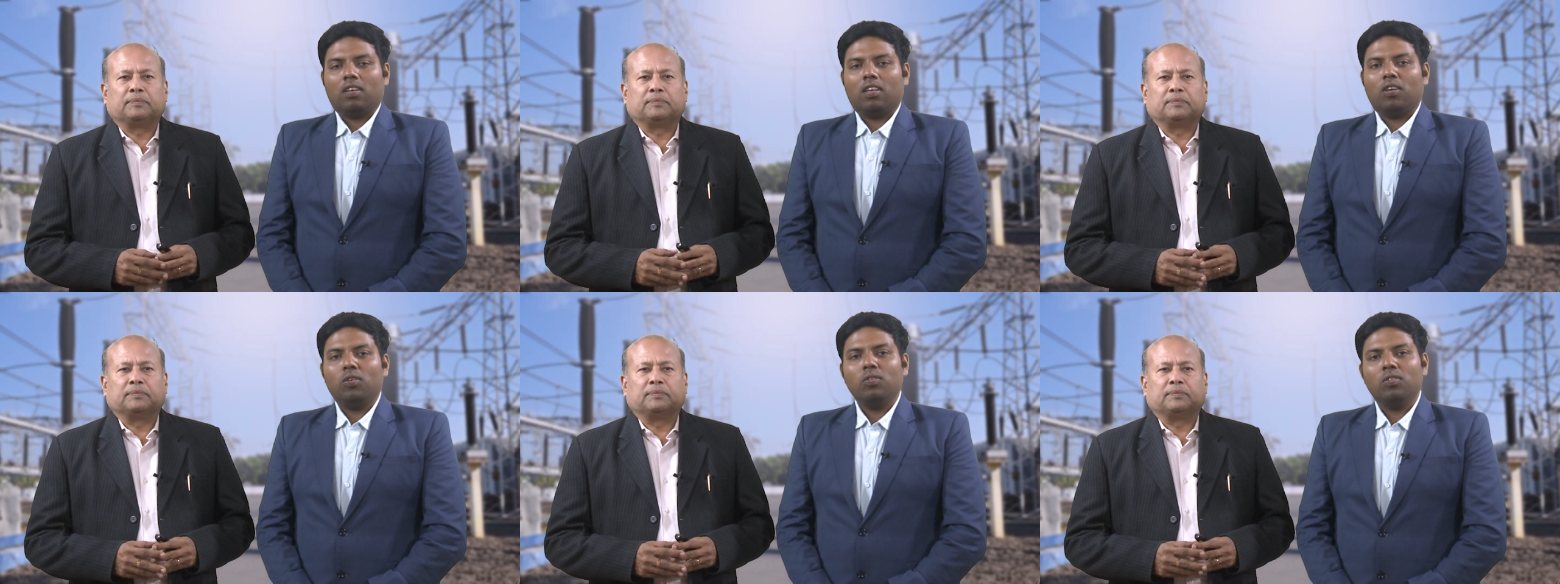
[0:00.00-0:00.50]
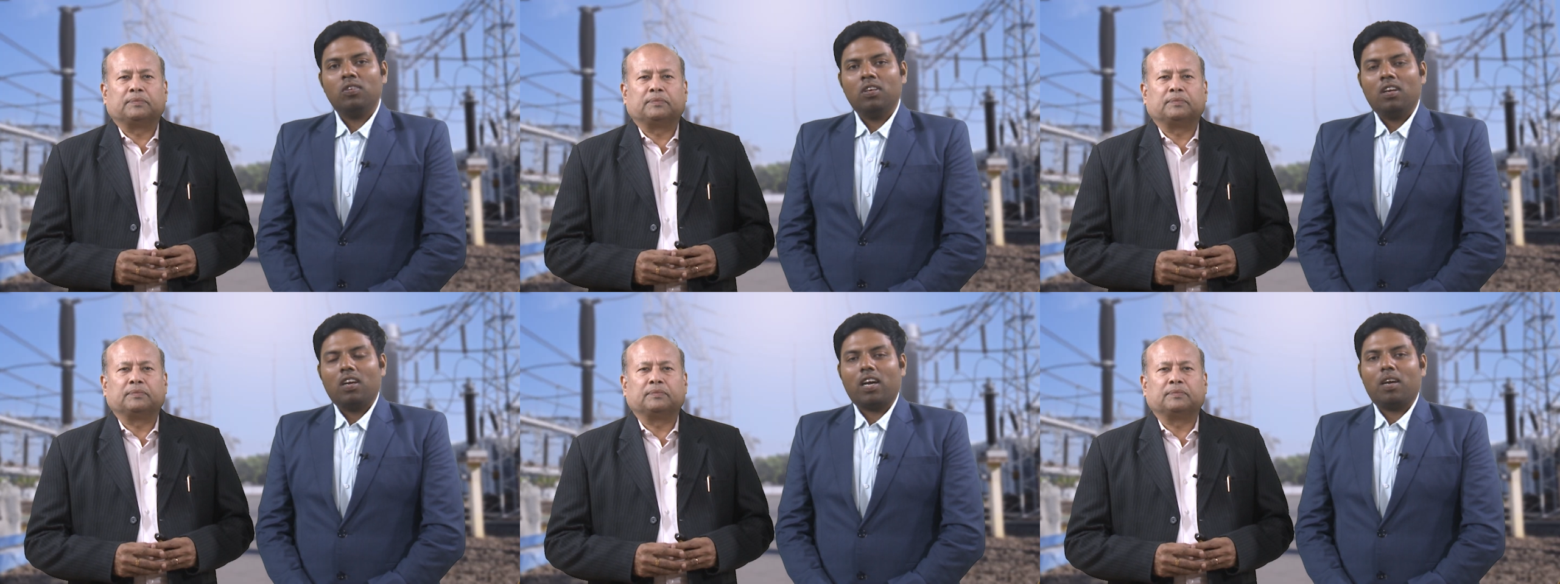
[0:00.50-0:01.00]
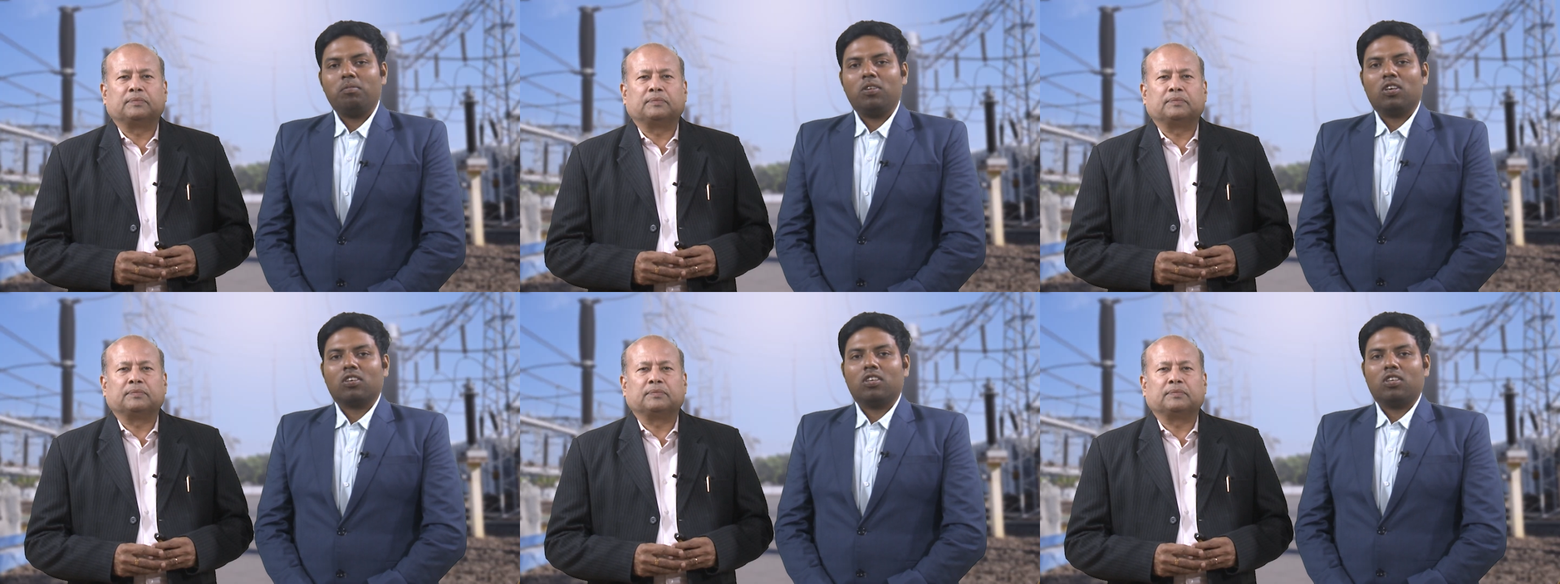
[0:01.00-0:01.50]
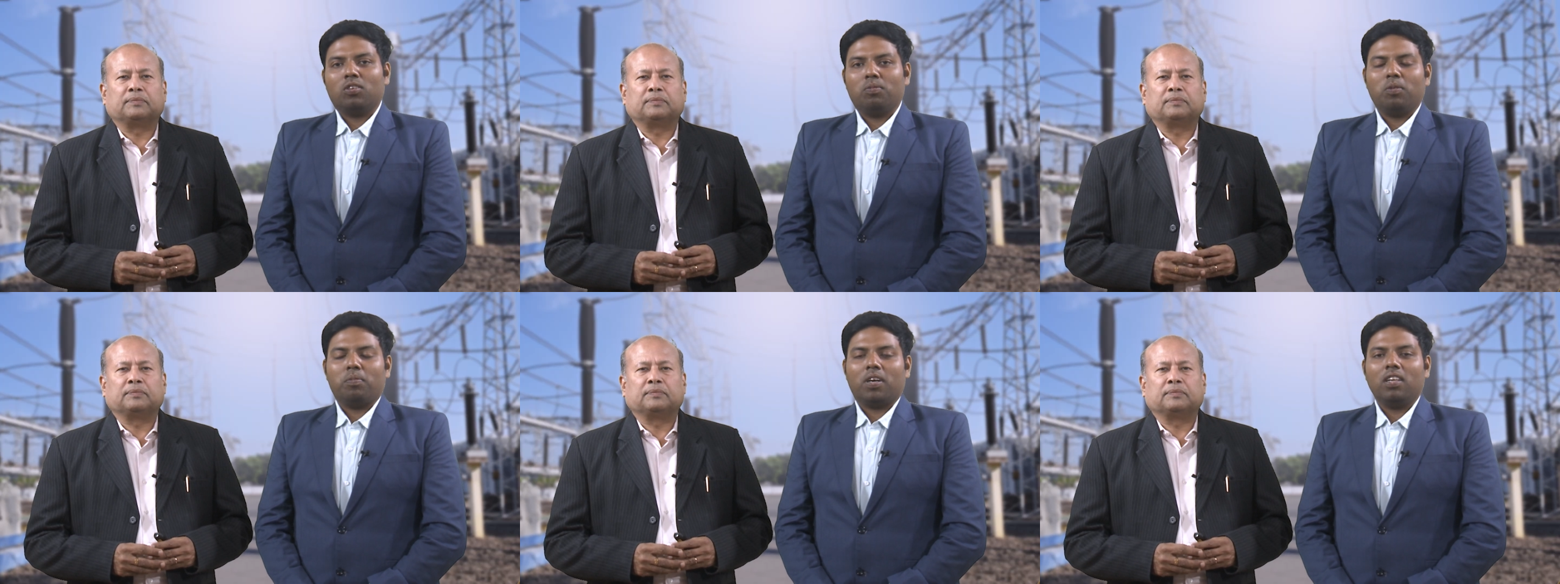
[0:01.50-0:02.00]
Speaker 1: Hello, I am Dr.
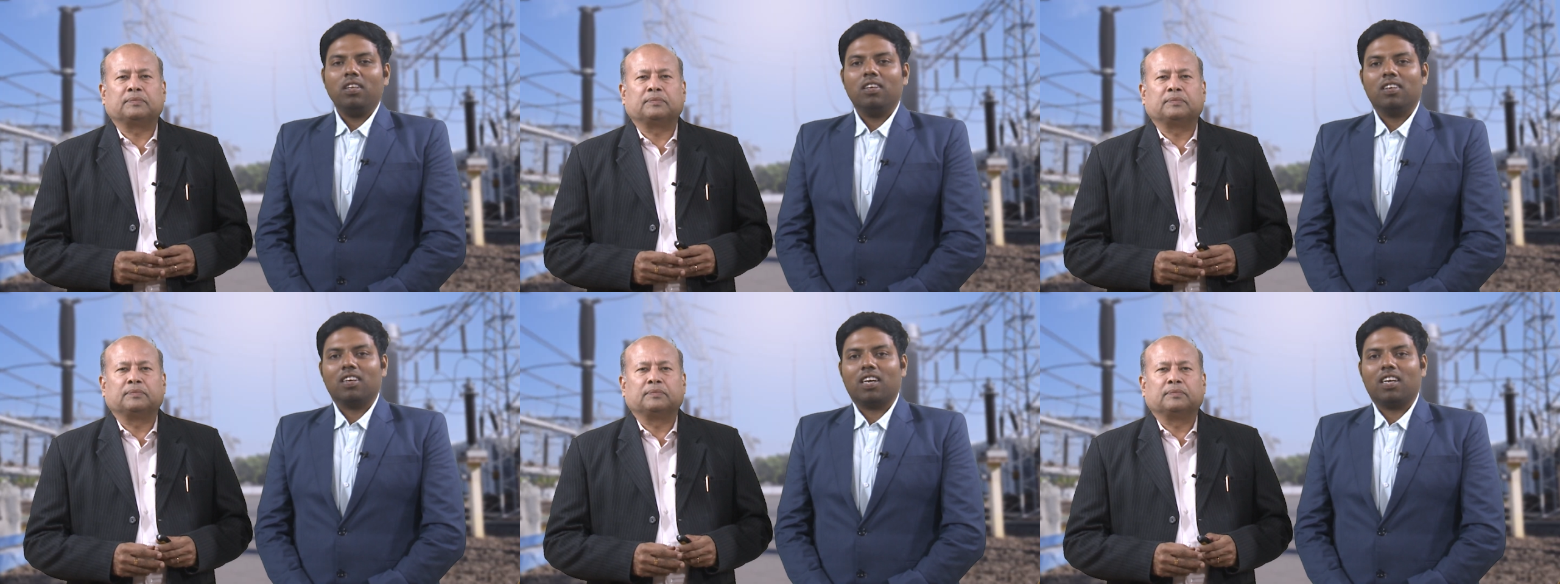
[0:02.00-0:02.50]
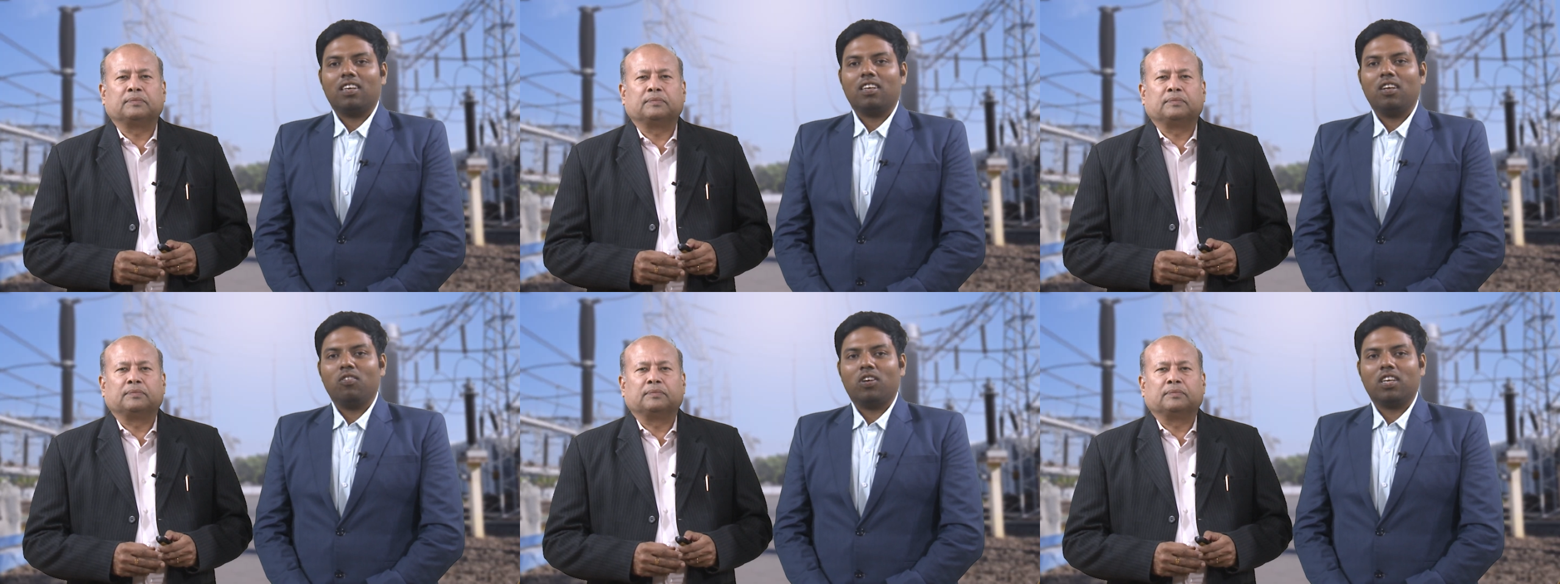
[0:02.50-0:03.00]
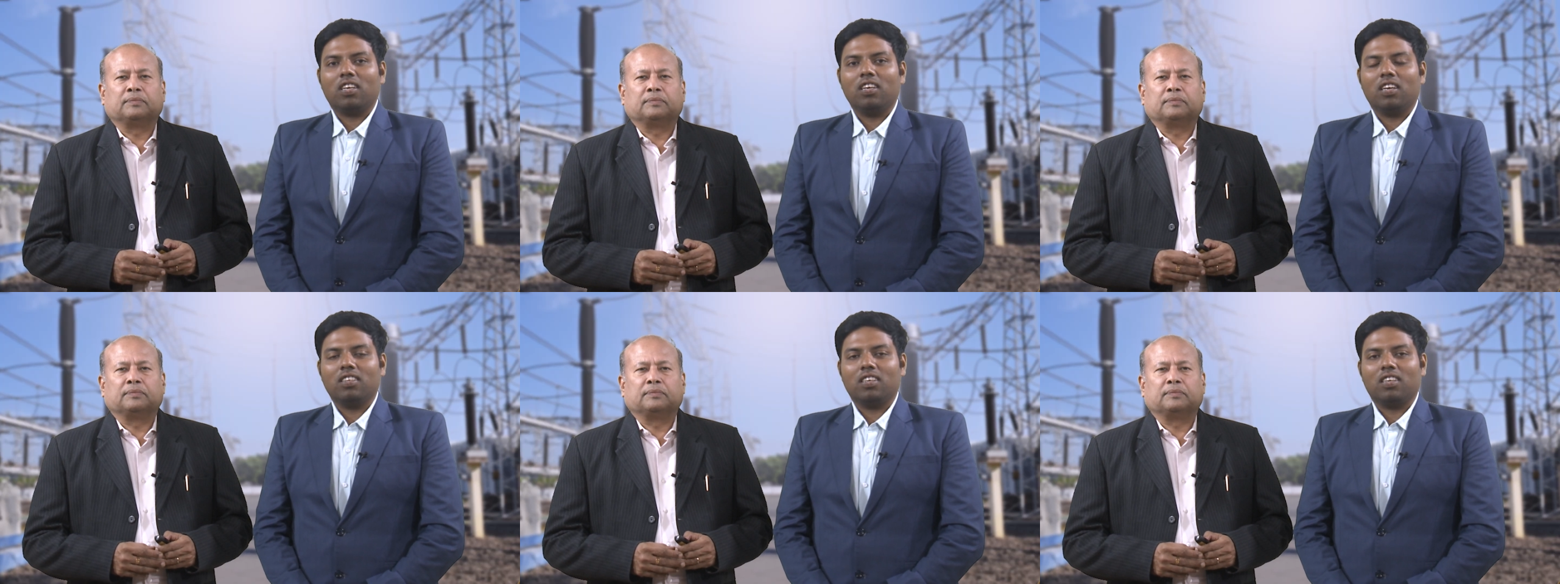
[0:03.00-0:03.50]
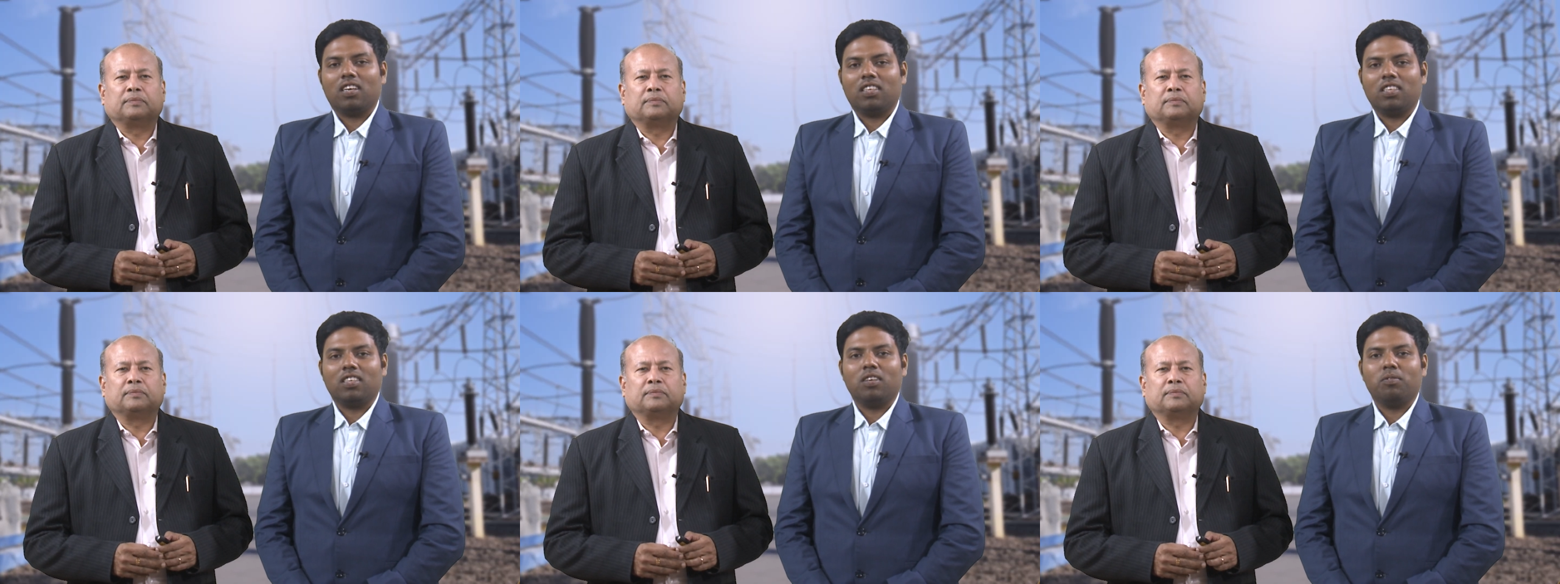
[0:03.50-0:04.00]
Subho Paul, currently working as an
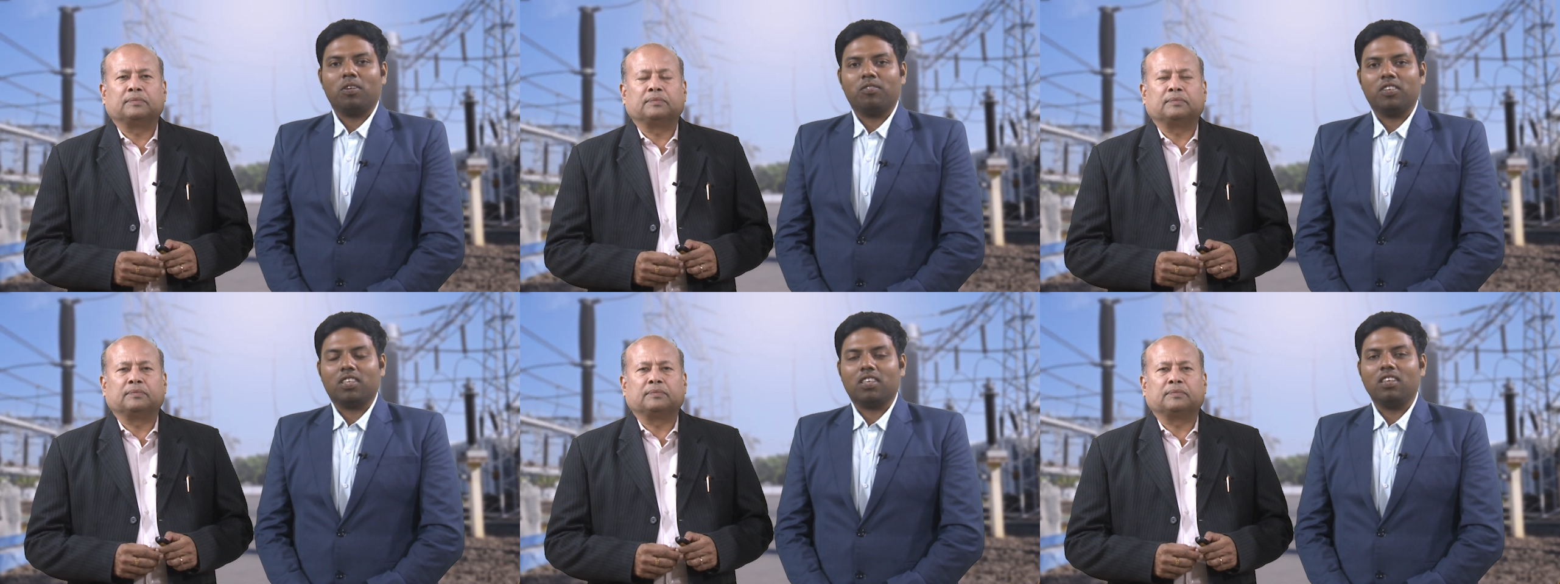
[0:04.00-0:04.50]
assistant professor